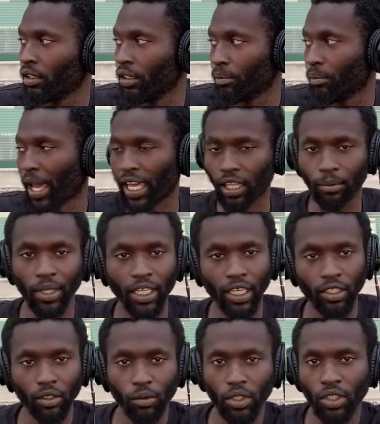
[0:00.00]
mainly
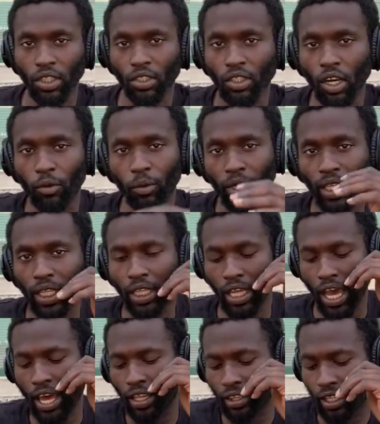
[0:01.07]
because it was just so windy that
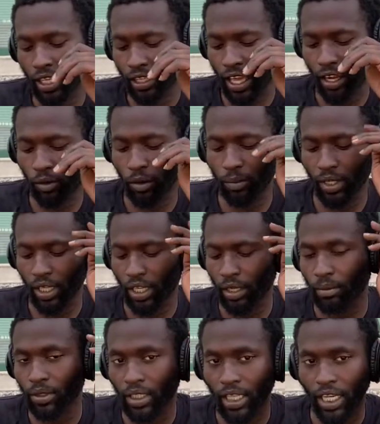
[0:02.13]
I didn't think that it would be
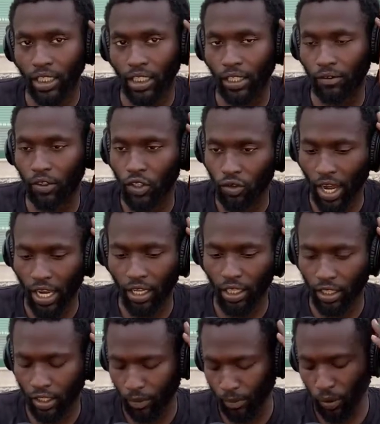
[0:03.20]
productive to try
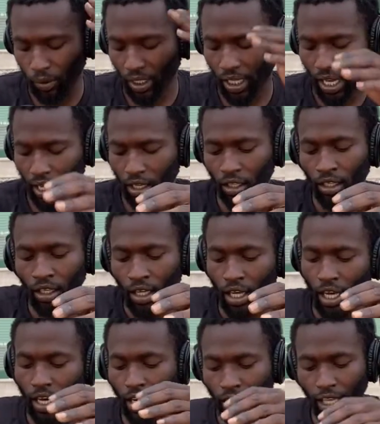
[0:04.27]
to communicate.
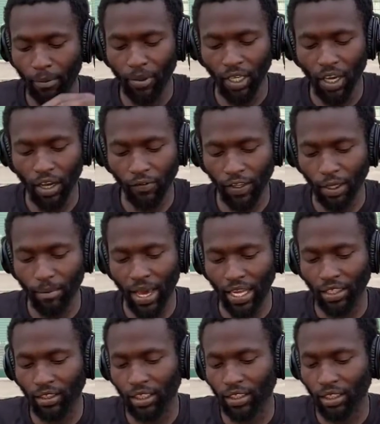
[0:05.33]
Let me know if
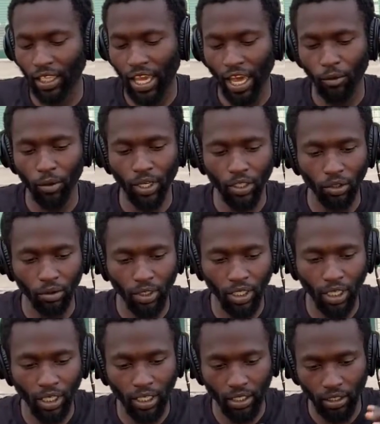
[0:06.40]
anybody's listening how well you can
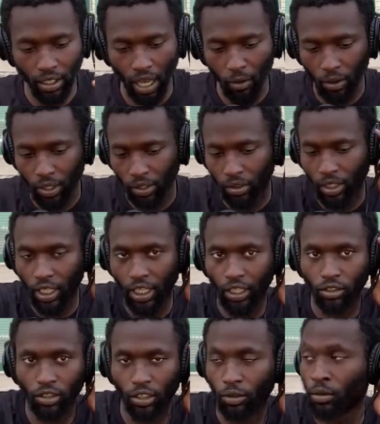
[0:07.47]
hear
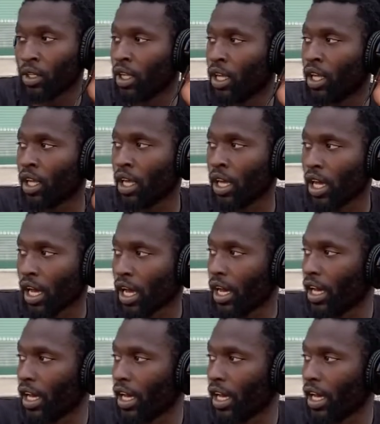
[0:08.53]
too. We